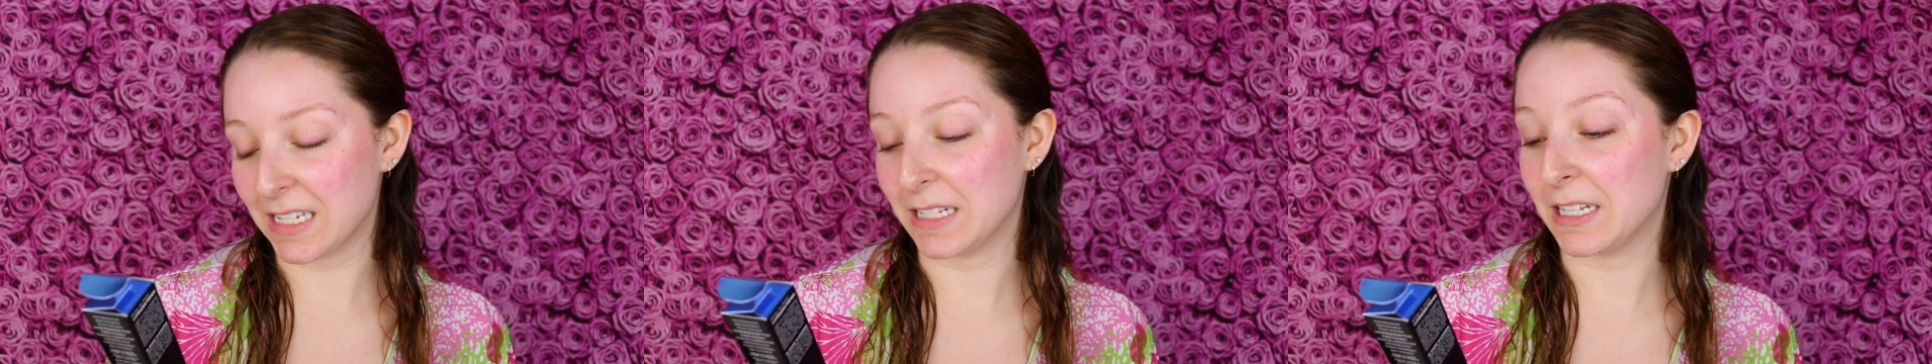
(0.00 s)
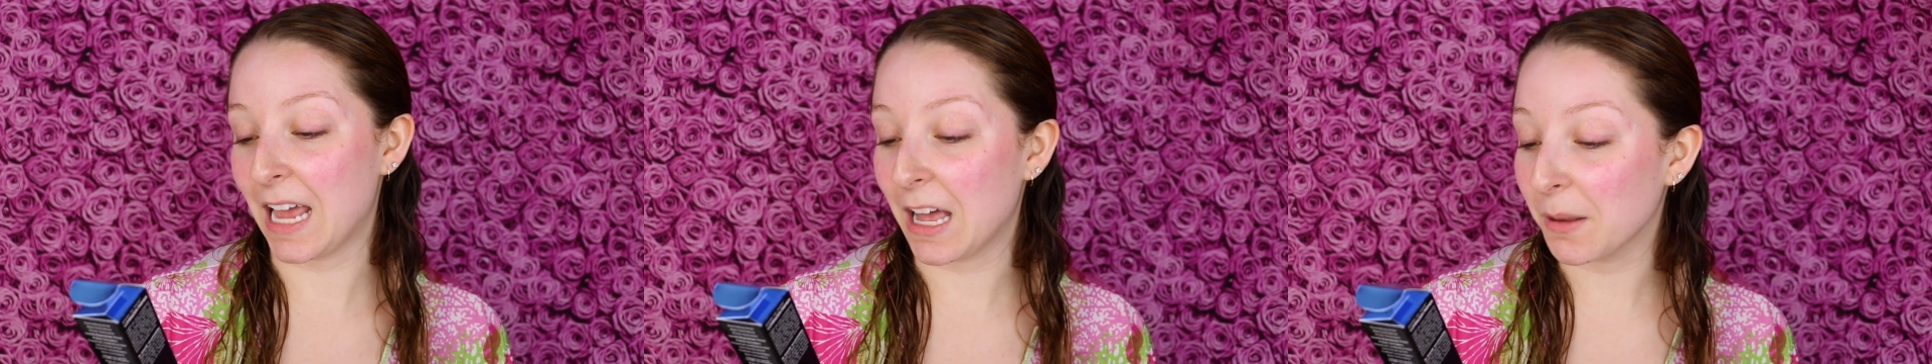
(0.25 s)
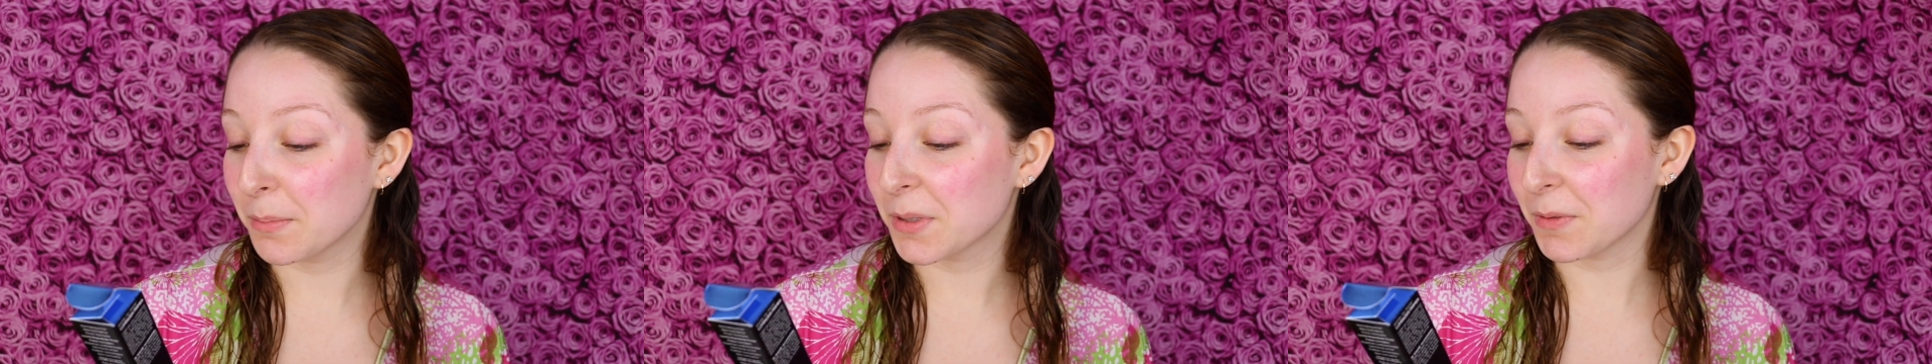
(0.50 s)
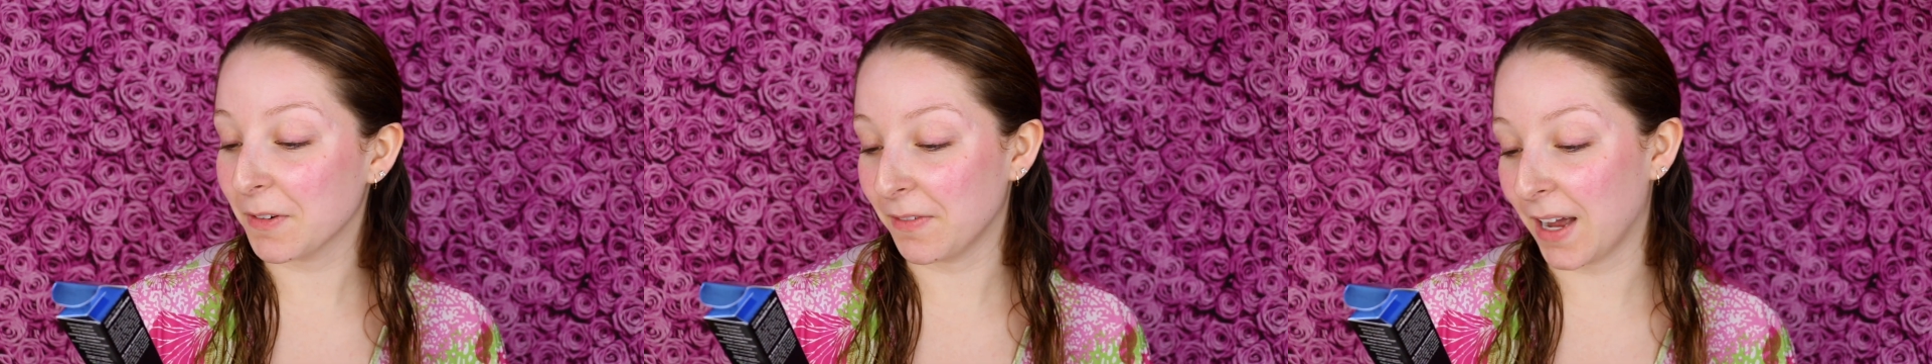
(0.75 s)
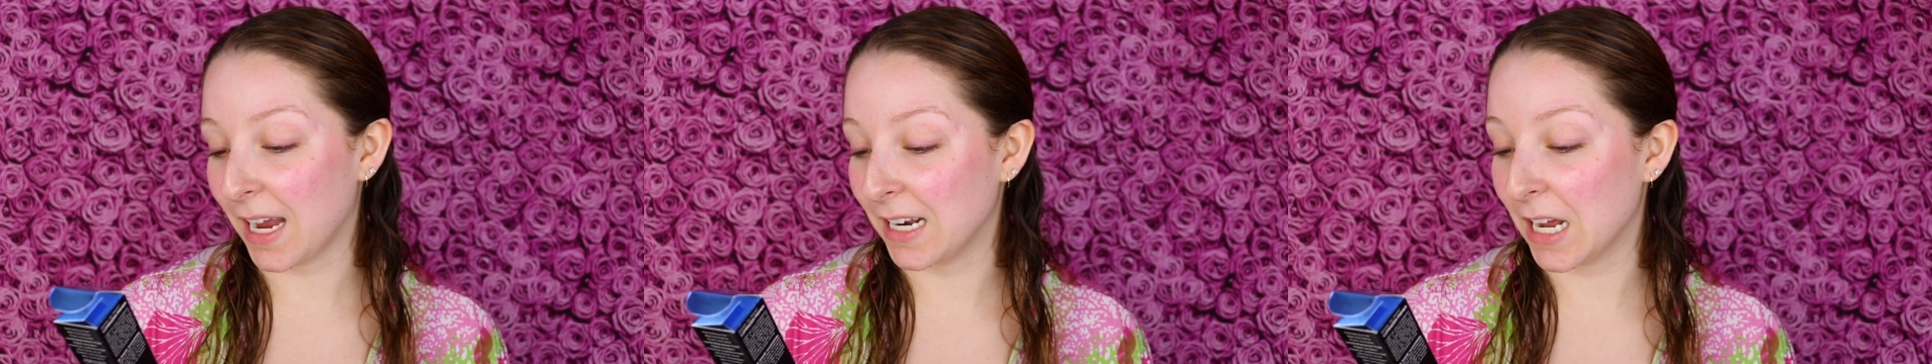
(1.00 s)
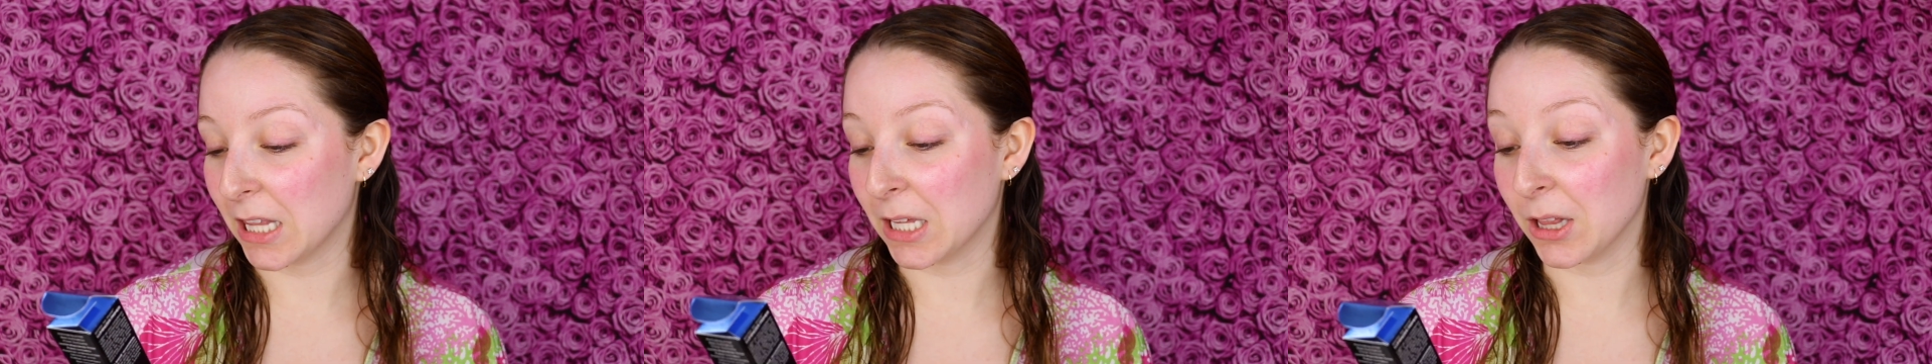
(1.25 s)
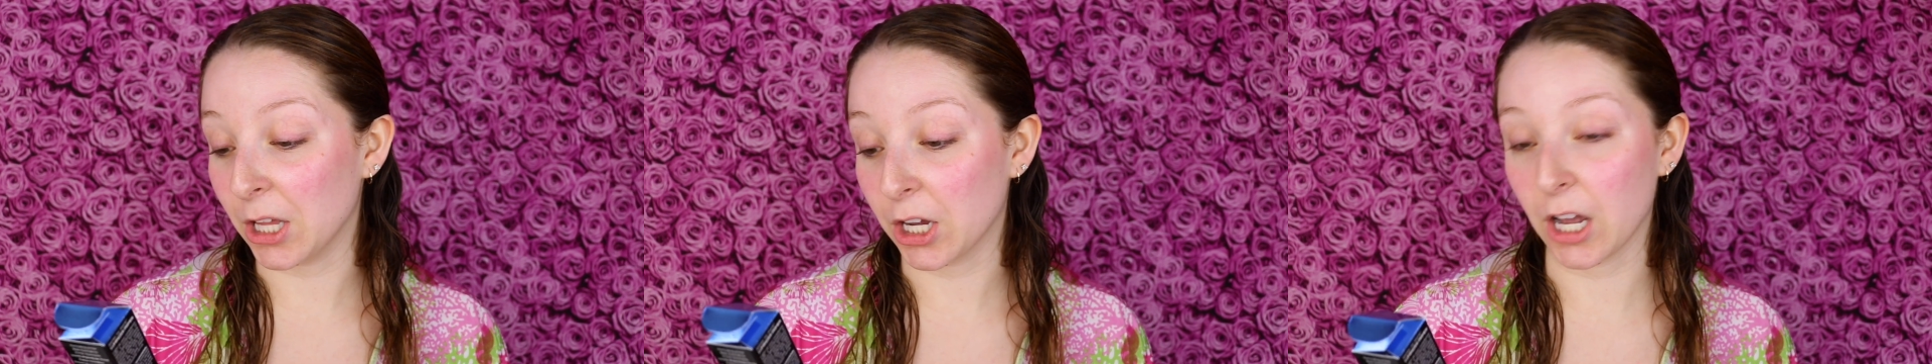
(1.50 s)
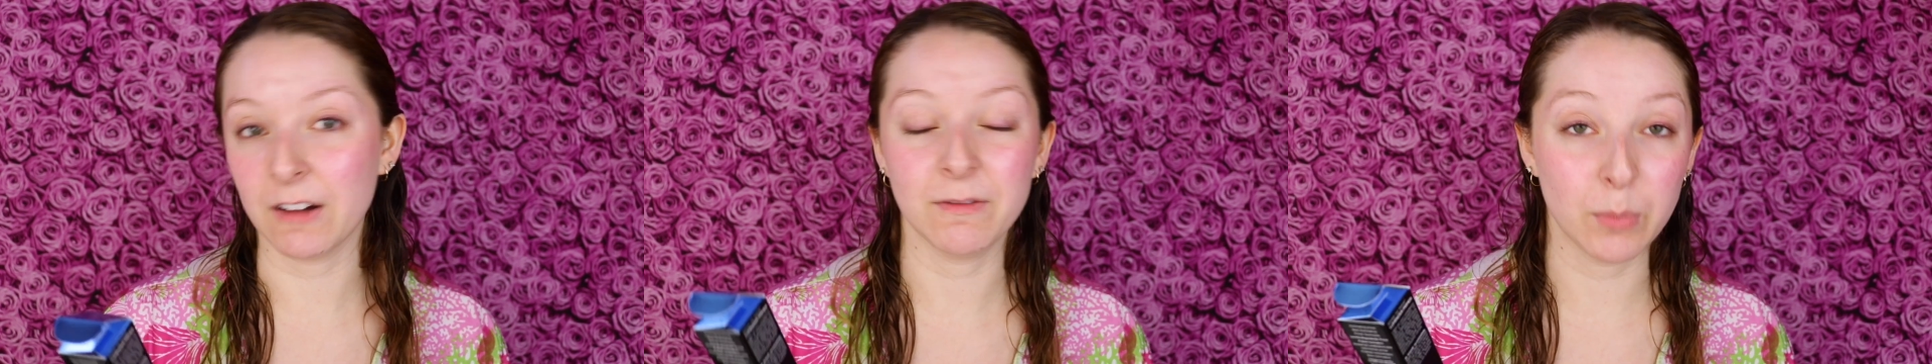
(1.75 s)
and helps refine the look
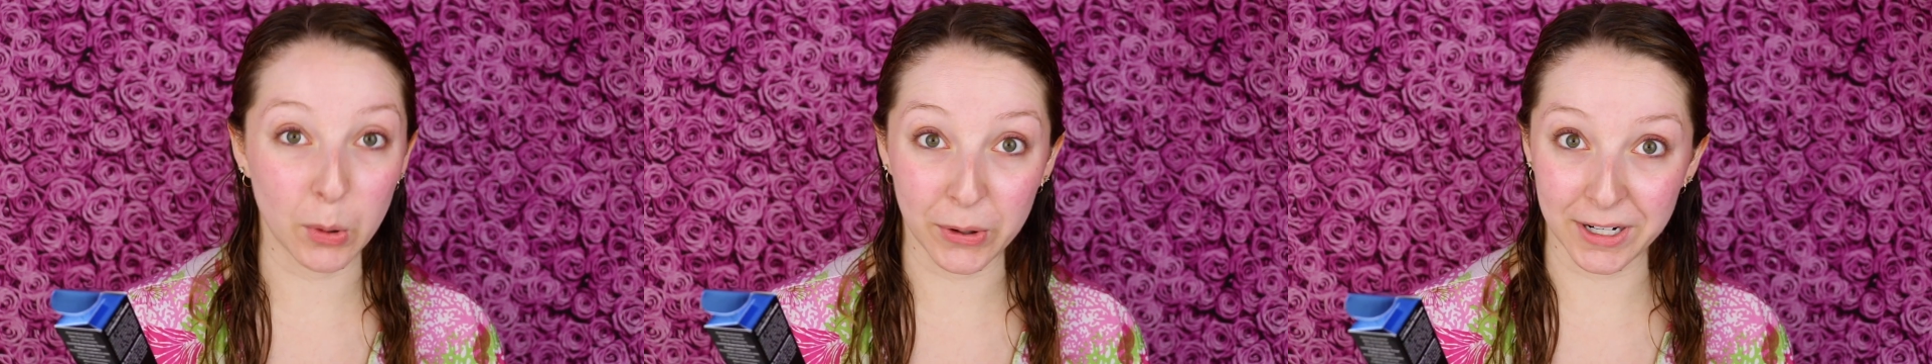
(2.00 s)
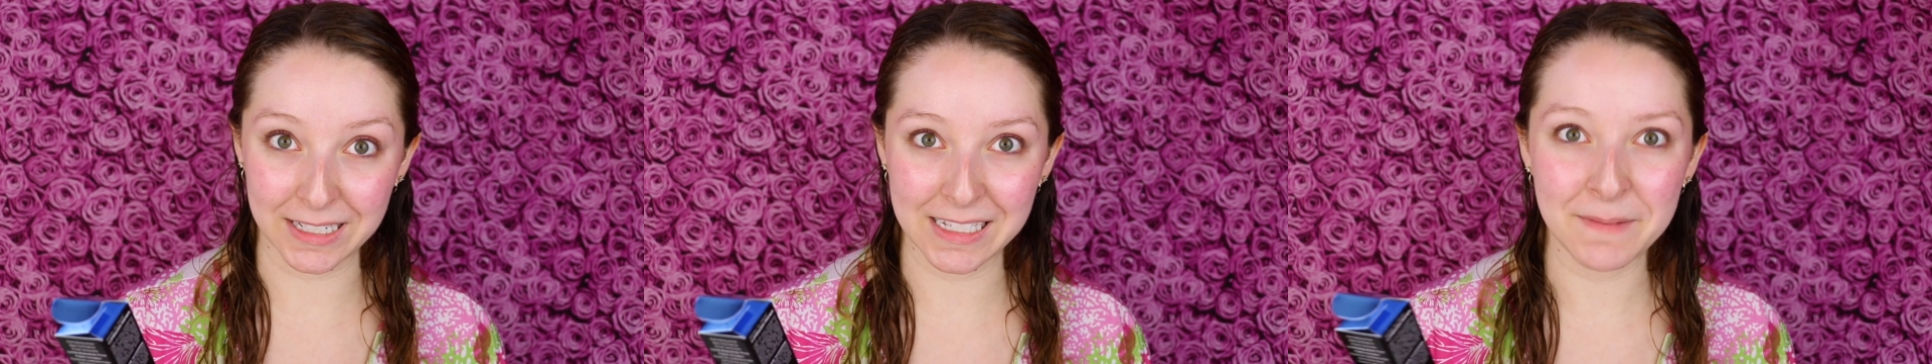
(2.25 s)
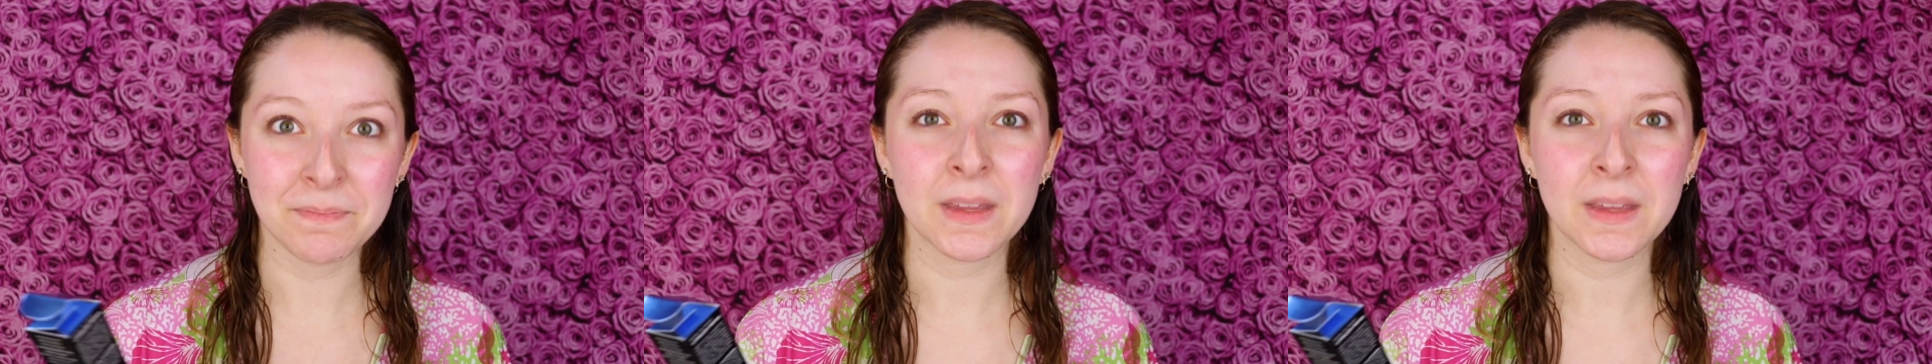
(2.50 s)
of pores.